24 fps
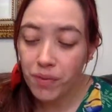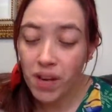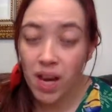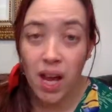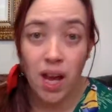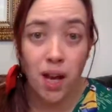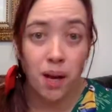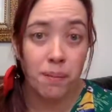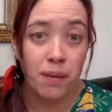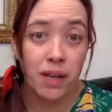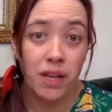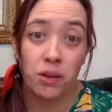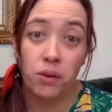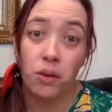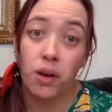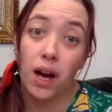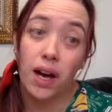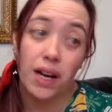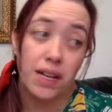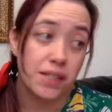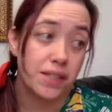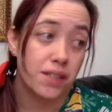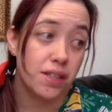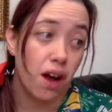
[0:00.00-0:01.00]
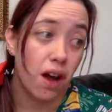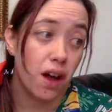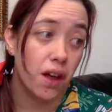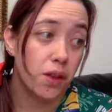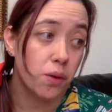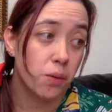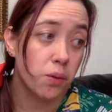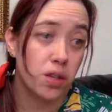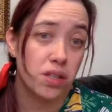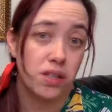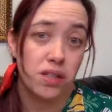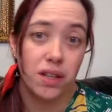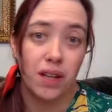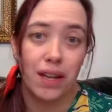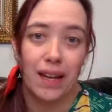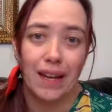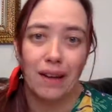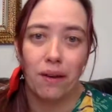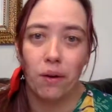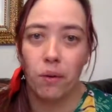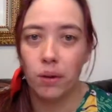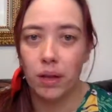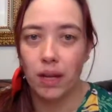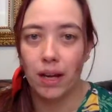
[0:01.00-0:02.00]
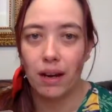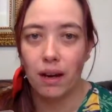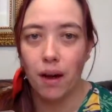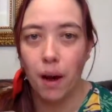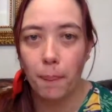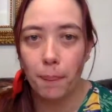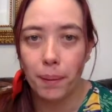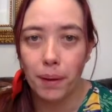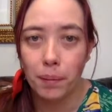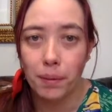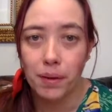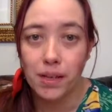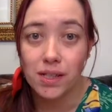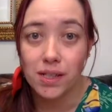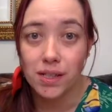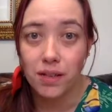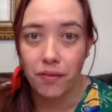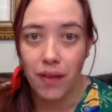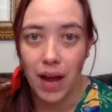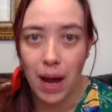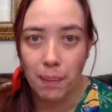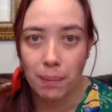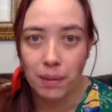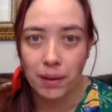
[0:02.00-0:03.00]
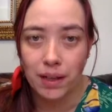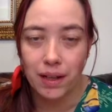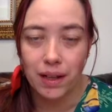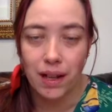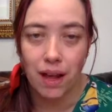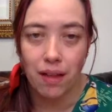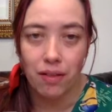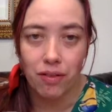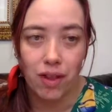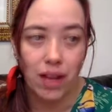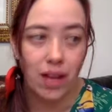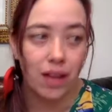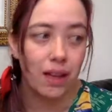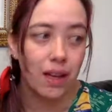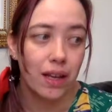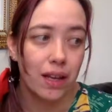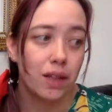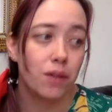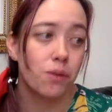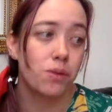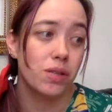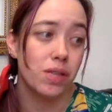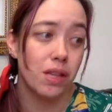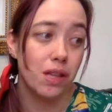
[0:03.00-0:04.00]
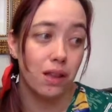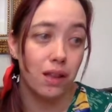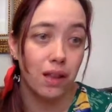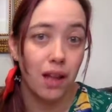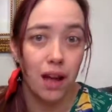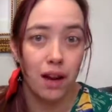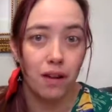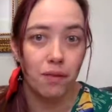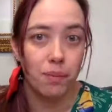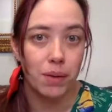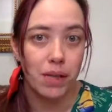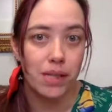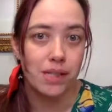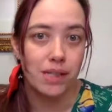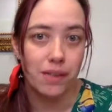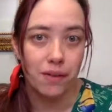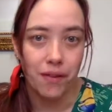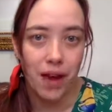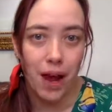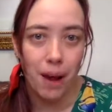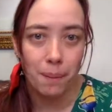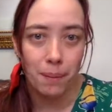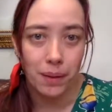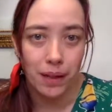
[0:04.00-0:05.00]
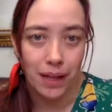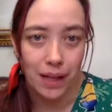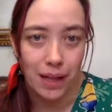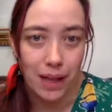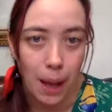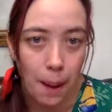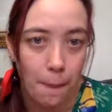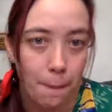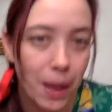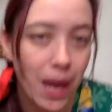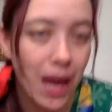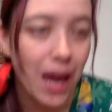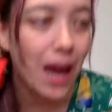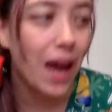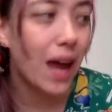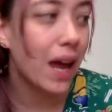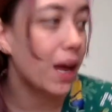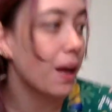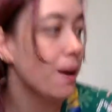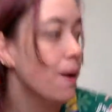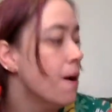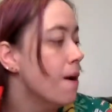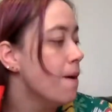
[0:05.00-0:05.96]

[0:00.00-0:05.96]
And I mean, you guys saw, there wasn't like only a couple of pieces of apple in that thing. Like there was a lot of pieces of apple in that bag.